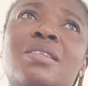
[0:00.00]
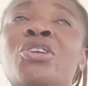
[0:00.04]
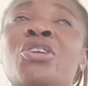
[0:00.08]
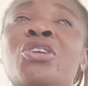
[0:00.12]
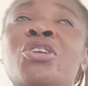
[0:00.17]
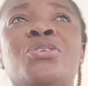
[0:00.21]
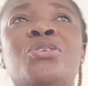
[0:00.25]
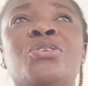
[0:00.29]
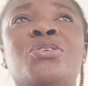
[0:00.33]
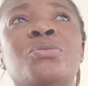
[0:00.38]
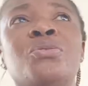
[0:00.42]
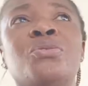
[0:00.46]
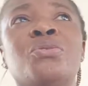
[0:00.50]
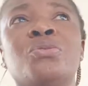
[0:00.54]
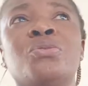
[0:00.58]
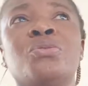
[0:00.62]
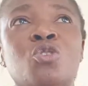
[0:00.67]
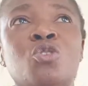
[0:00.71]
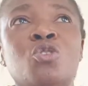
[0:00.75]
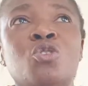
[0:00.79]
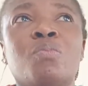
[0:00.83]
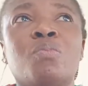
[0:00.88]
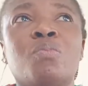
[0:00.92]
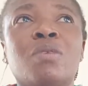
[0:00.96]

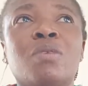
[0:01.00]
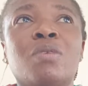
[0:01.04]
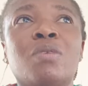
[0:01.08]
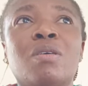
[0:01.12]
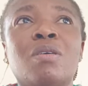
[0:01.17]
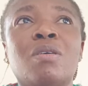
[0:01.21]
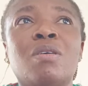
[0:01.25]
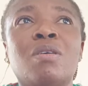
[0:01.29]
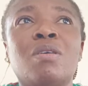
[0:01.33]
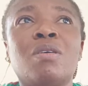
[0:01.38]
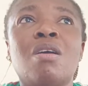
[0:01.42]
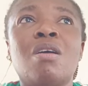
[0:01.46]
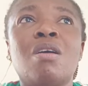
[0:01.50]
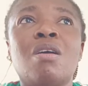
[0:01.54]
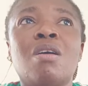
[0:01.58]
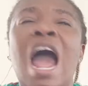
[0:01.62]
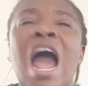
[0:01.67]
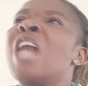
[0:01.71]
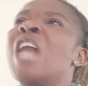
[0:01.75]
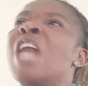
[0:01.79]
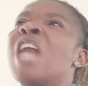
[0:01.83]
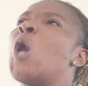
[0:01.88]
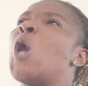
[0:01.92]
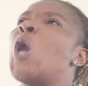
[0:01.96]
YouTube.
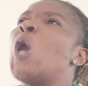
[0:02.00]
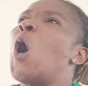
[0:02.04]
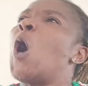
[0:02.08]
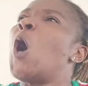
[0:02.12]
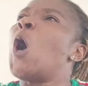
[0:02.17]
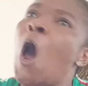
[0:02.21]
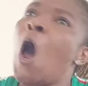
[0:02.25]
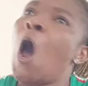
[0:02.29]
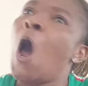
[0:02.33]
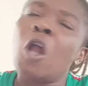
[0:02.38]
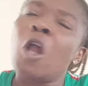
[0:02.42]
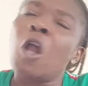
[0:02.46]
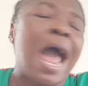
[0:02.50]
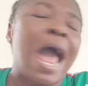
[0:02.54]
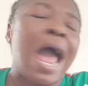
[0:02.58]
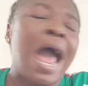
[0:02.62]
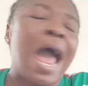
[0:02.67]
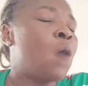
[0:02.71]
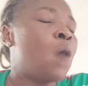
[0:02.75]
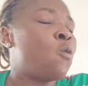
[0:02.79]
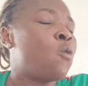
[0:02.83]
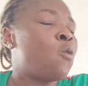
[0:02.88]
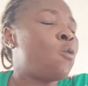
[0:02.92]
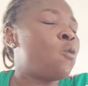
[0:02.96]
And all are
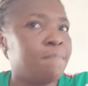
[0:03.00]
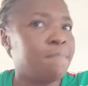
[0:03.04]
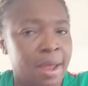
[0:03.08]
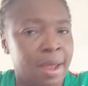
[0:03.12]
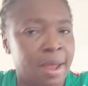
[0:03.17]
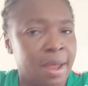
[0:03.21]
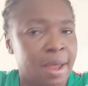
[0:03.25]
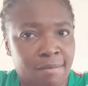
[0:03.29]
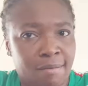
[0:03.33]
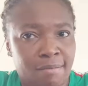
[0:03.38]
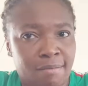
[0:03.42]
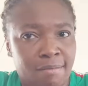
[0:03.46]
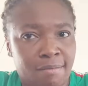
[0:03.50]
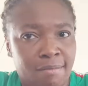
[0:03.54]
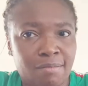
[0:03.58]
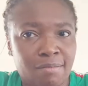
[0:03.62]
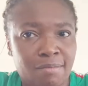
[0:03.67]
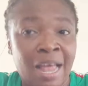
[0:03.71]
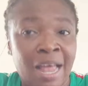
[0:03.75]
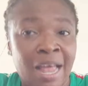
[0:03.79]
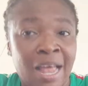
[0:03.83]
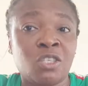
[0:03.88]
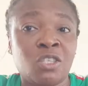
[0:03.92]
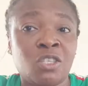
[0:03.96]
women.
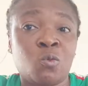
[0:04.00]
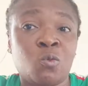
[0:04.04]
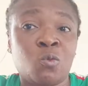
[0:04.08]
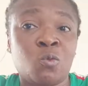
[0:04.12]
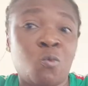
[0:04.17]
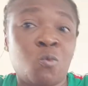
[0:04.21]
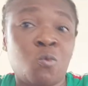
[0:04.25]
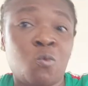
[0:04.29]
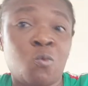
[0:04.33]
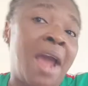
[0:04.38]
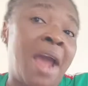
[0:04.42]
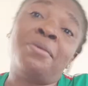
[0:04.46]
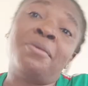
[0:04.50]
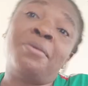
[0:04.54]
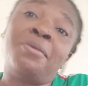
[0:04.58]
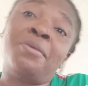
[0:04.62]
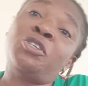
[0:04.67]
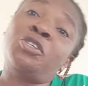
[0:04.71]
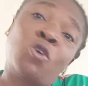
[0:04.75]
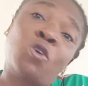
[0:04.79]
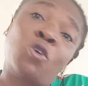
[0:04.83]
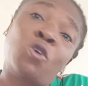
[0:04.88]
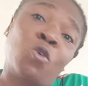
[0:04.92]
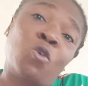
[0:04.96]
That is why I don't
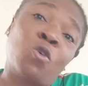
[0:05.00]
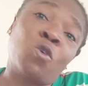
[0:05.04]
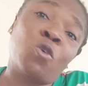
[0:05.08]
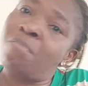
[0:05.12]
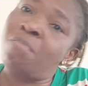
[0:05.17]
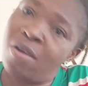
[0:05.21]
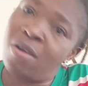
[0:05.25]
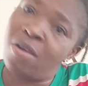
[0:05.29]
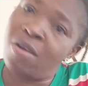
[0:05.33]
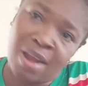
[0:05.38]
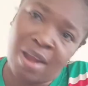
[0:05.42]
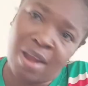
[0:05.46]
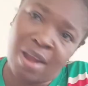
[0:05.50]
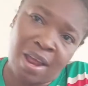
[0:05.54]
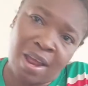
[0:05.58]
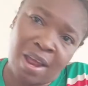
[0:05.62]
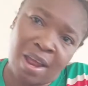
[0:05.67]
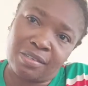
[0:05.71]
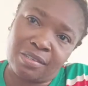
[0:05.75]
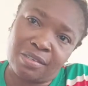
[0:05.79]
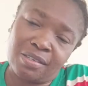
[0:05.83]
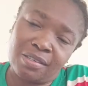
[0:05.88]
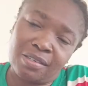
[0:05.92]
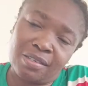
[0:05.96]
joke with mothers.